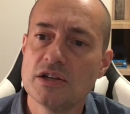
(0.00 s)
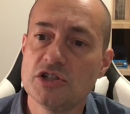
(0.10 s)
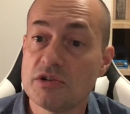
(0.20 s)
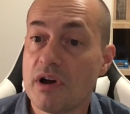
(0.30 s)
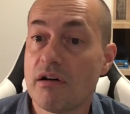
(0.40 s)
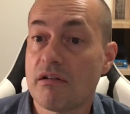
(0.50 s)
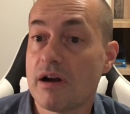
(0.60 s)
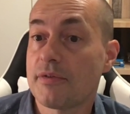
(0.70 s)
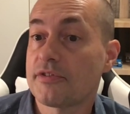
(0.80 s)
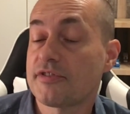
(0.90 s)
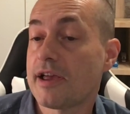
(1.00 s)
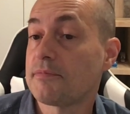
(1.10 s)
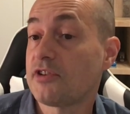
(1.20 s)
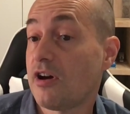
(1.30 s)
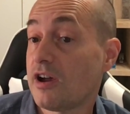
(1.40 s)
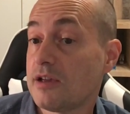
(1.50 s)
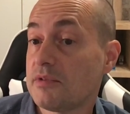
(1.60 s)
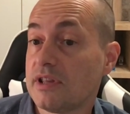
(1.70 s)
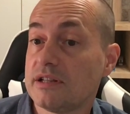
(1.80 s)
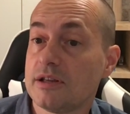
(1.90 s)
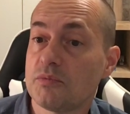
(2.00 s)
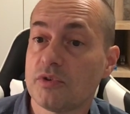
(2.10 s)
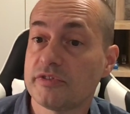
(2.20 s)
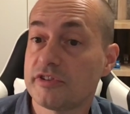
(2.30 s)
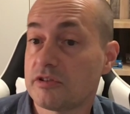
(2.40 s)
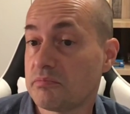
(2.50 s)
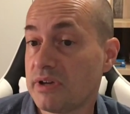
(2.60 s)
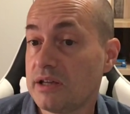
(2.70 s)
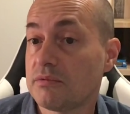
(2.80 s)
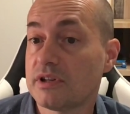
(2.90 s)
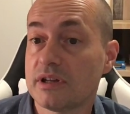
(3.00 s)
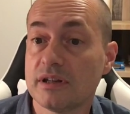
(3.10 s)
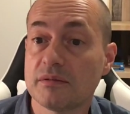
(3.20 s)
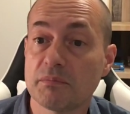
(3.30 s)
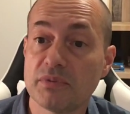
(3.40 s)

due out around the same time and they didn't want to compete with it.